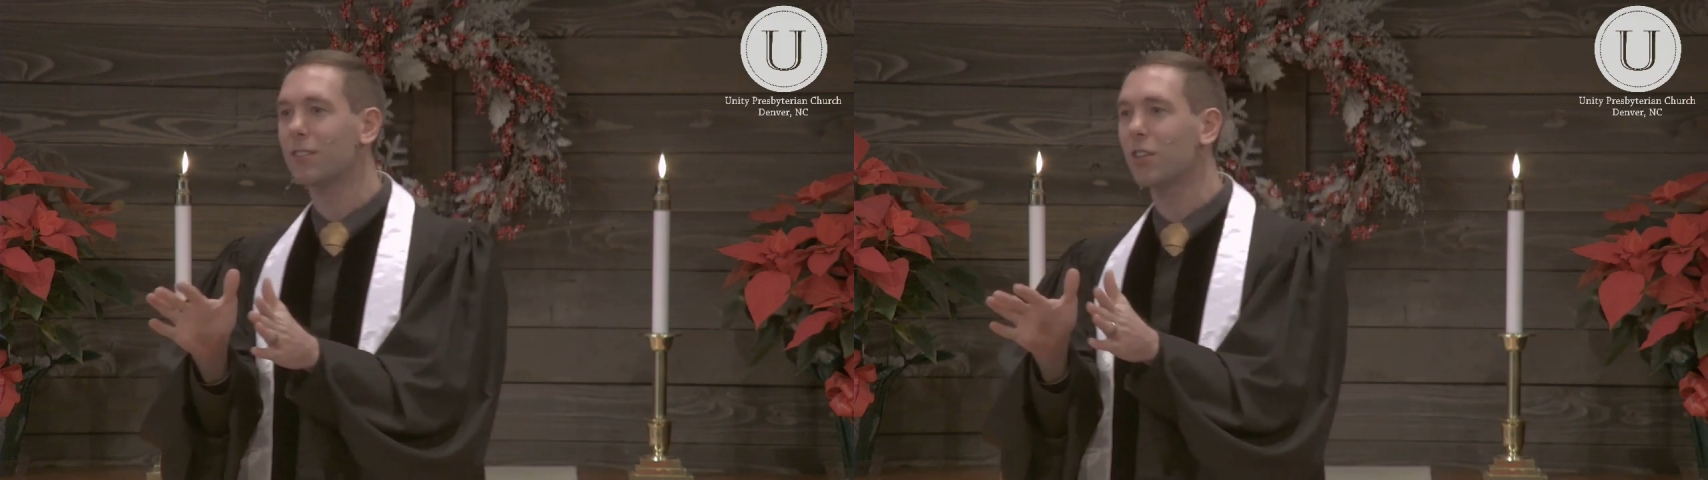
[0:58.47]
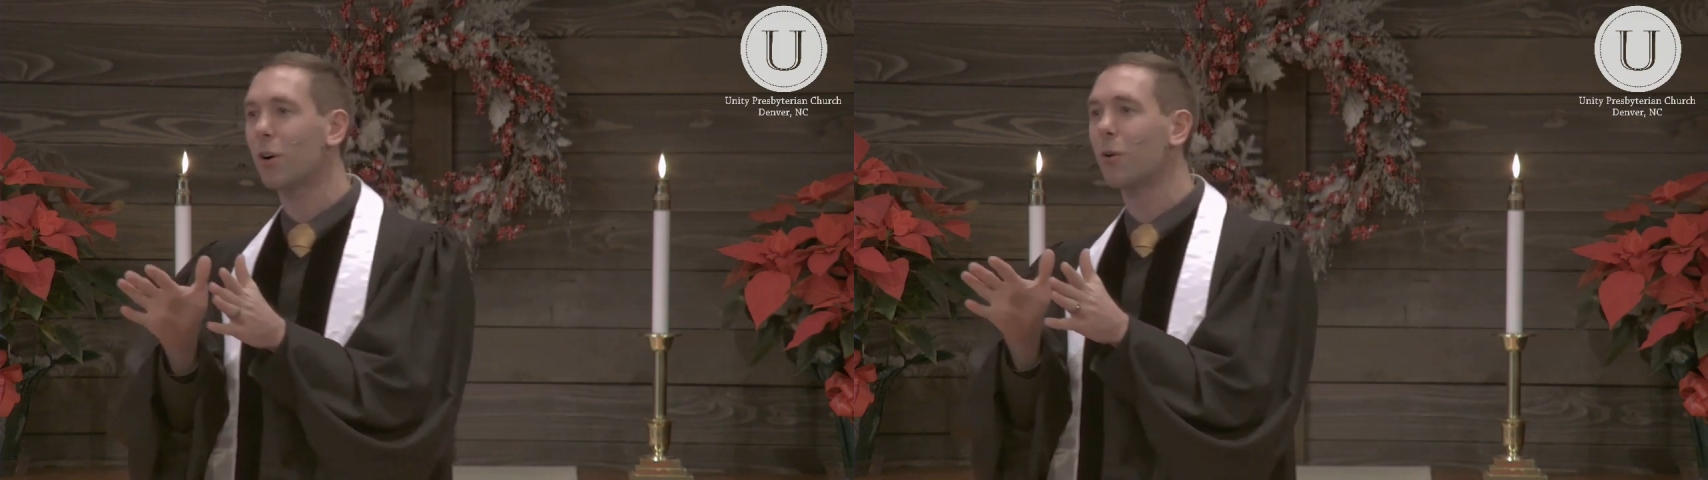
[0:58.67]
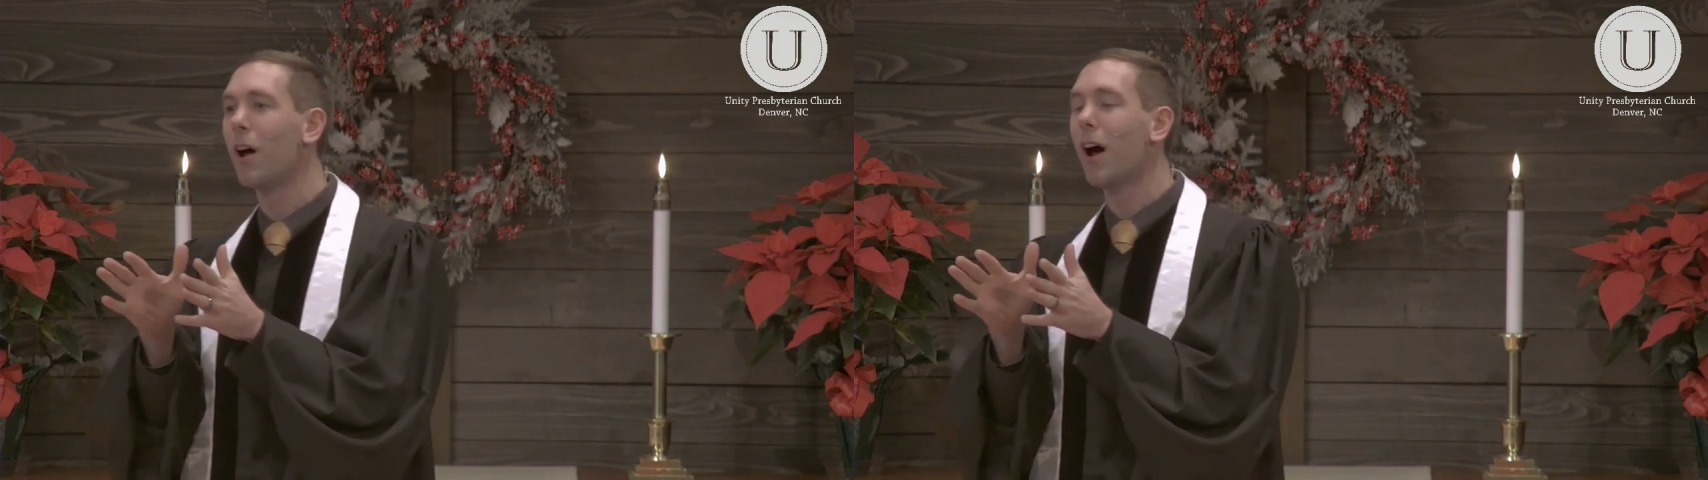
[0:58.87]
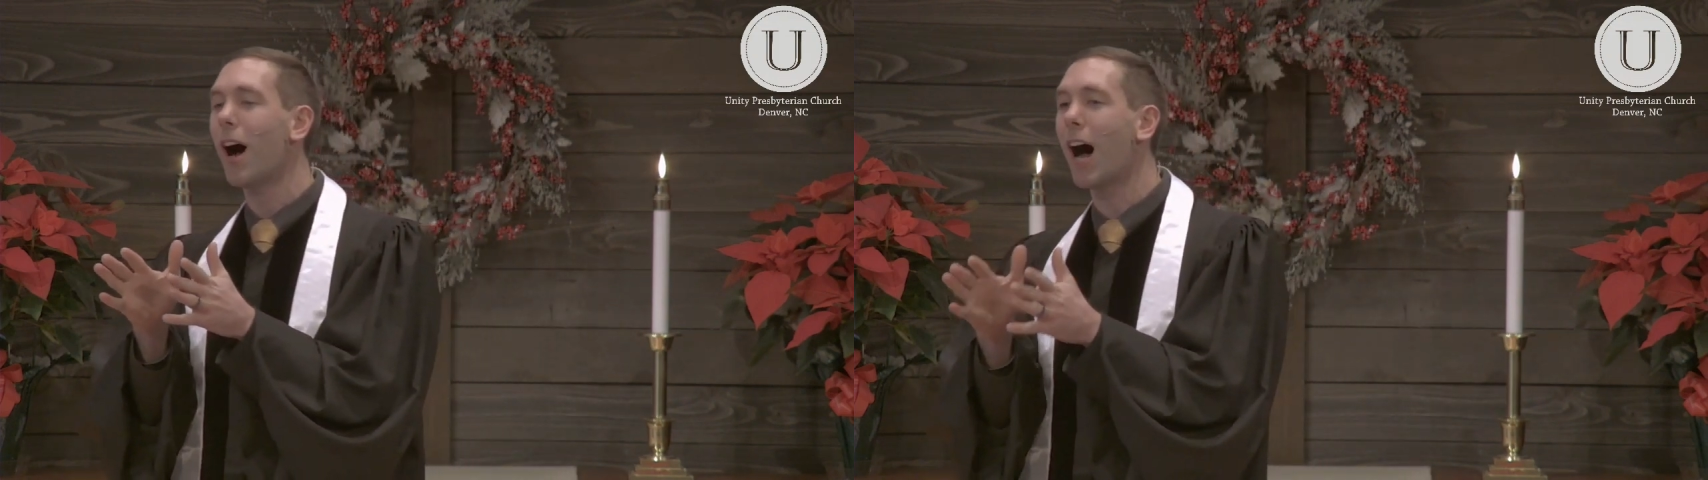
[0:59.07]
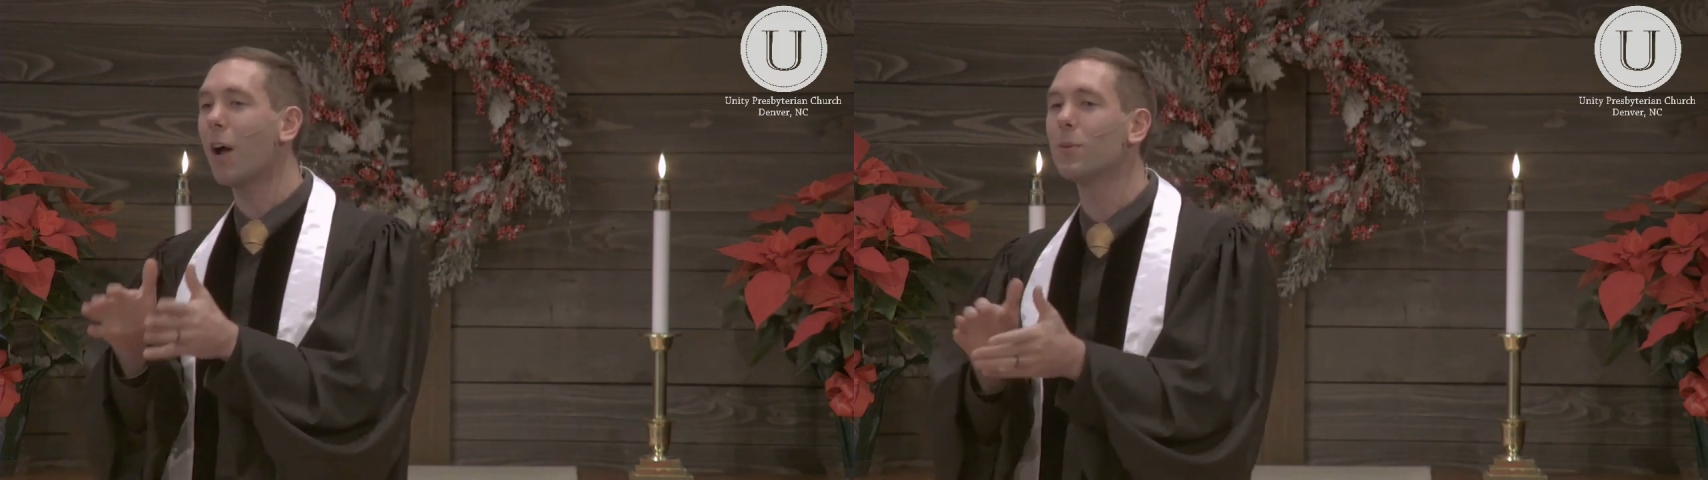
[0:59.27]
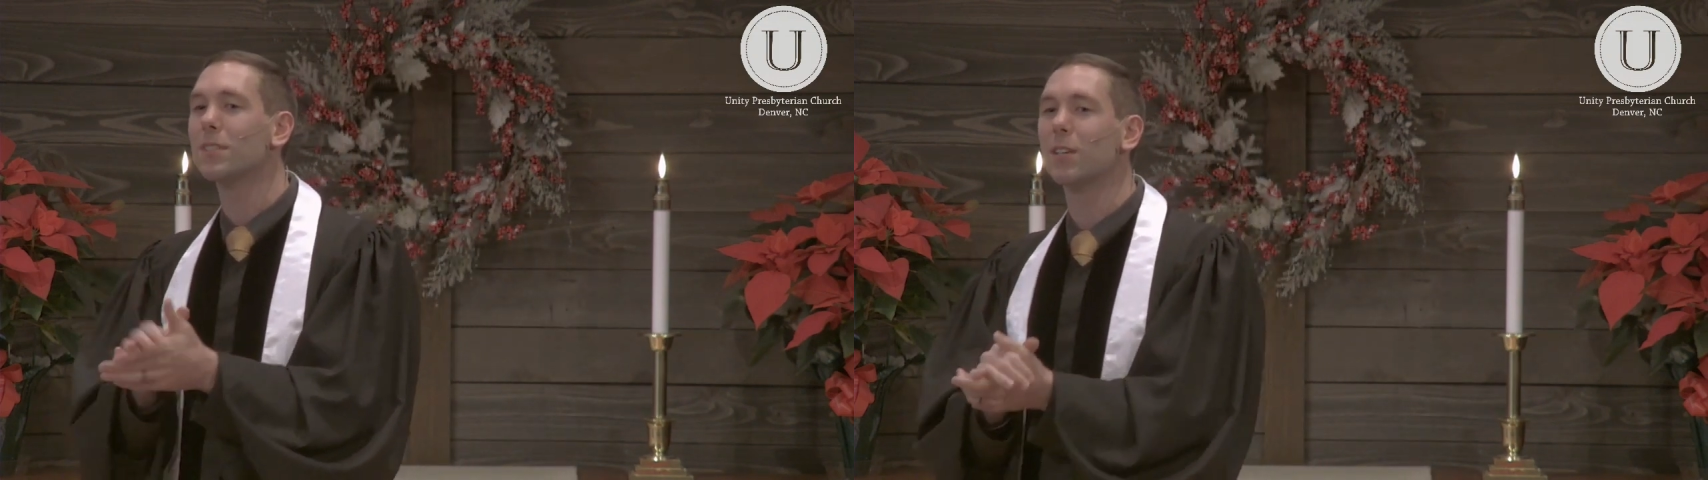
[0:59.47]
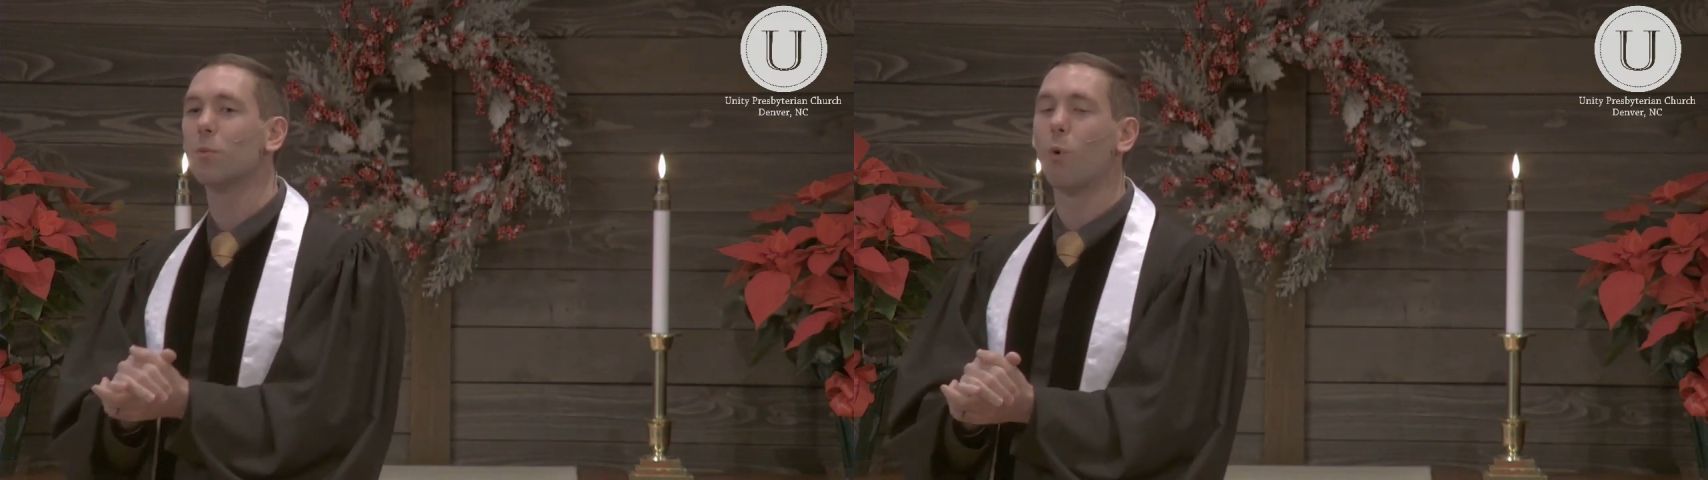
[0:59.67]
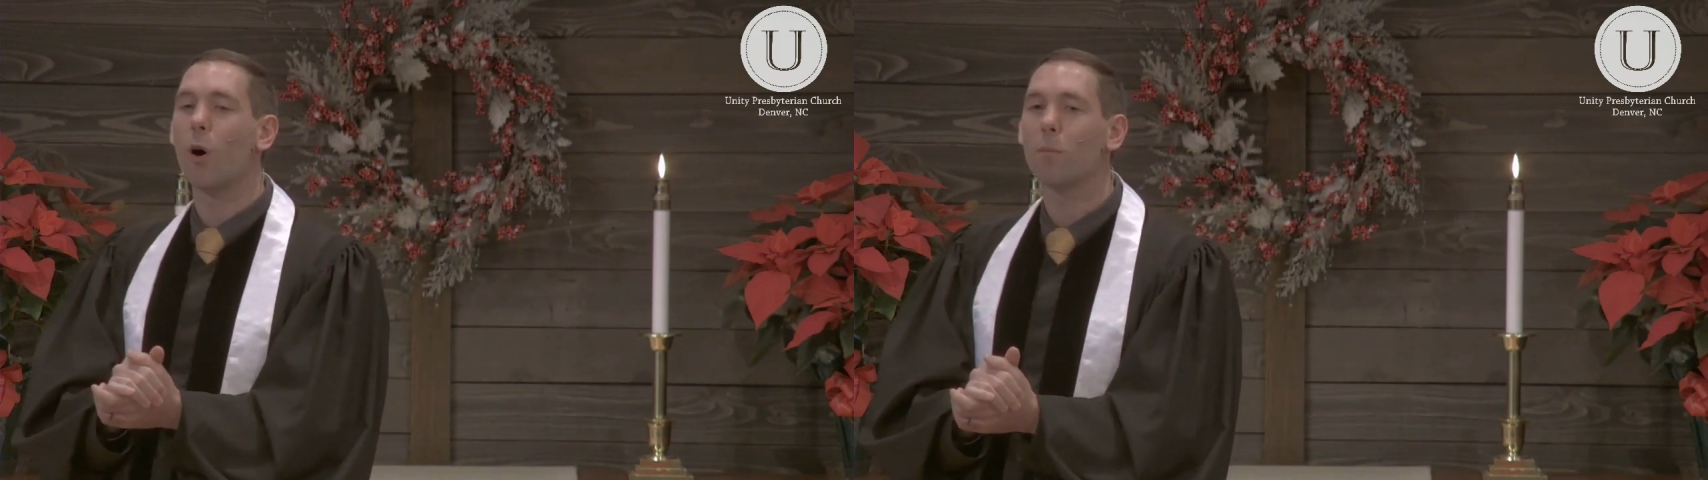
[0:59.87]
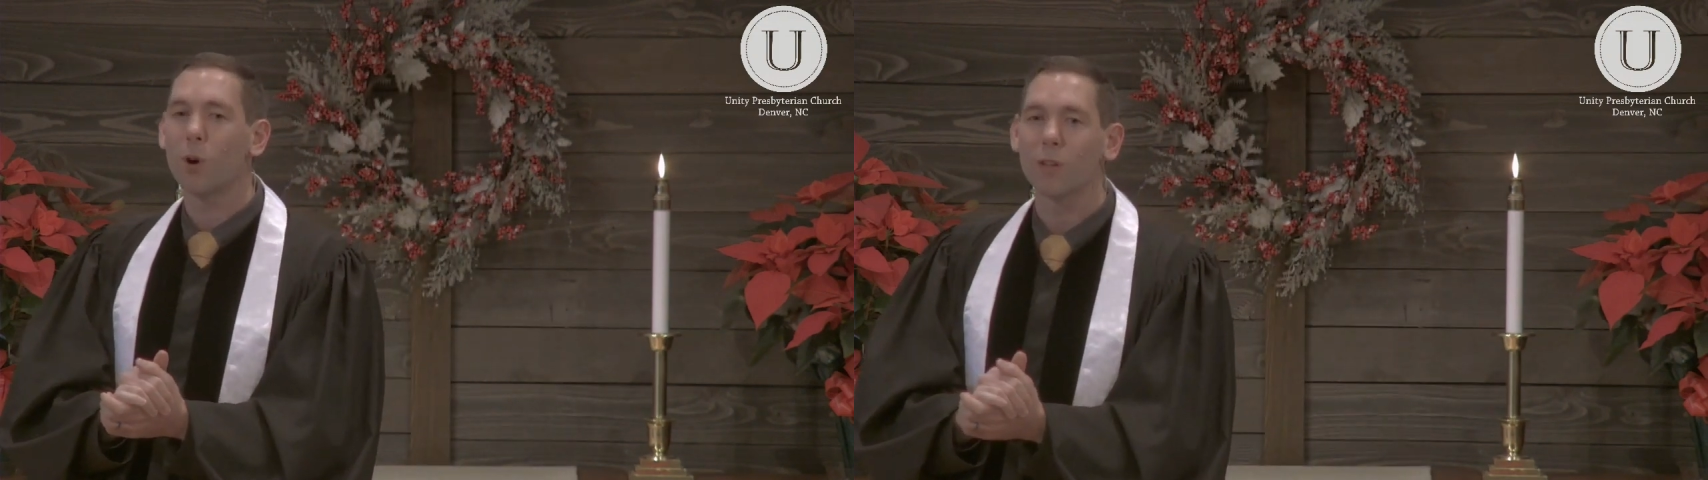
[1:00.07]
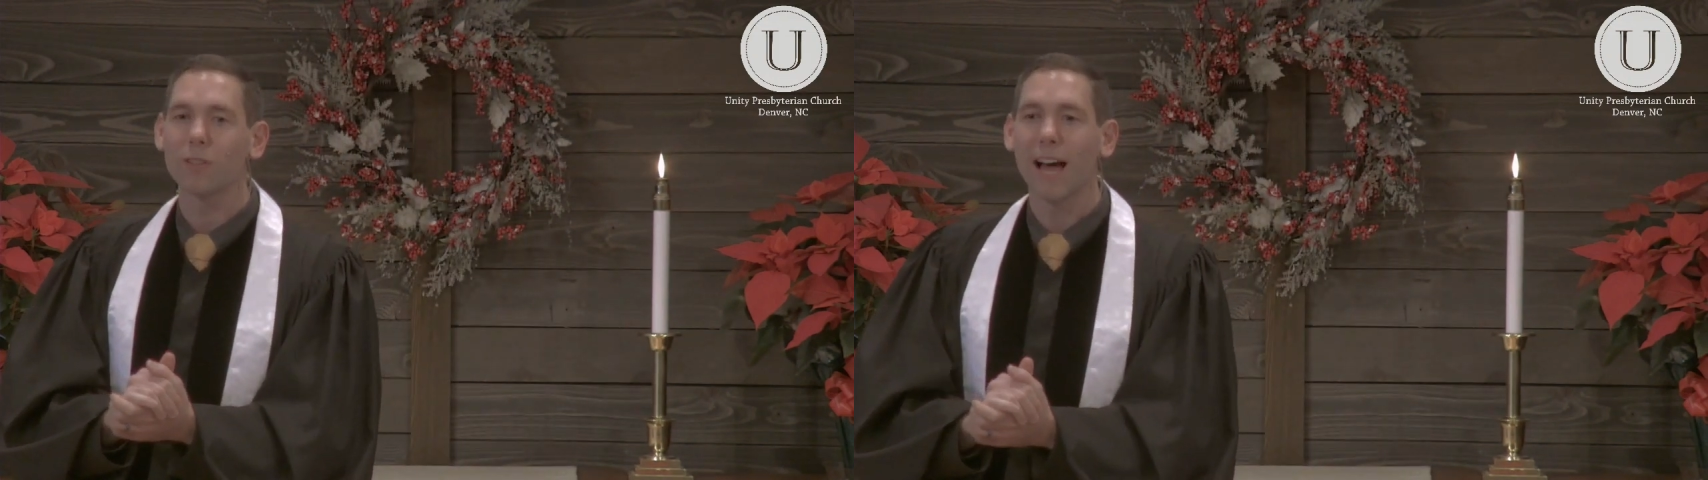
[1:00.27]
So I was in
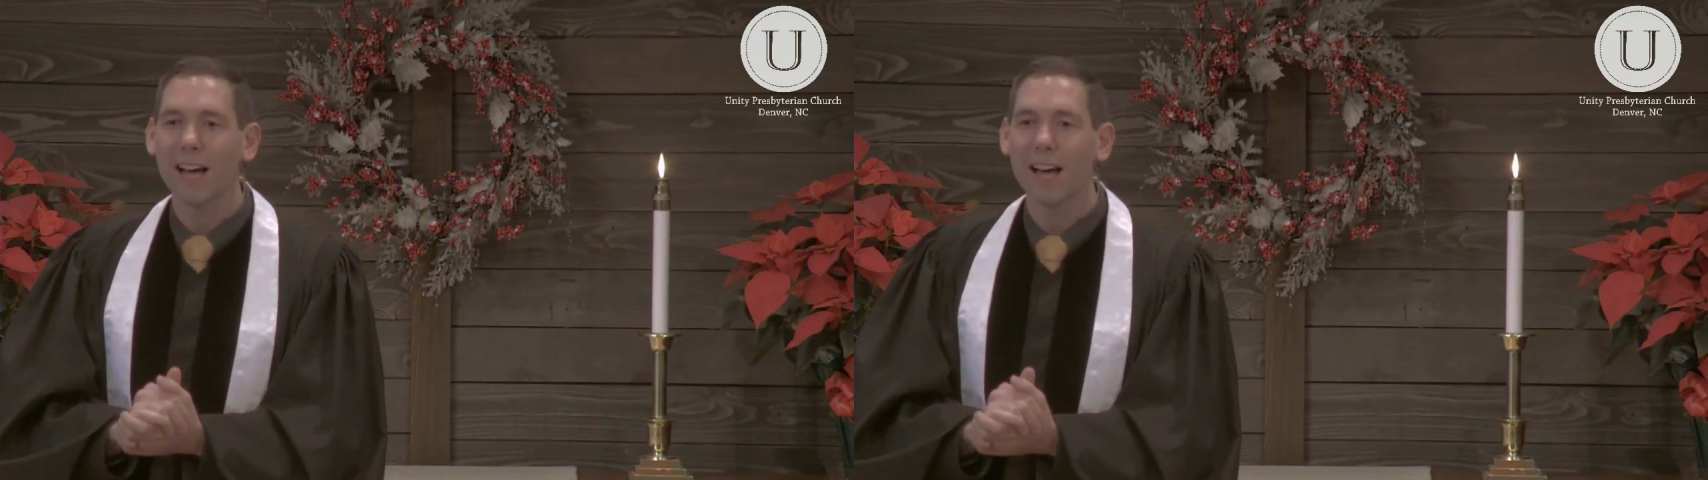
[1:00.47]
Walmart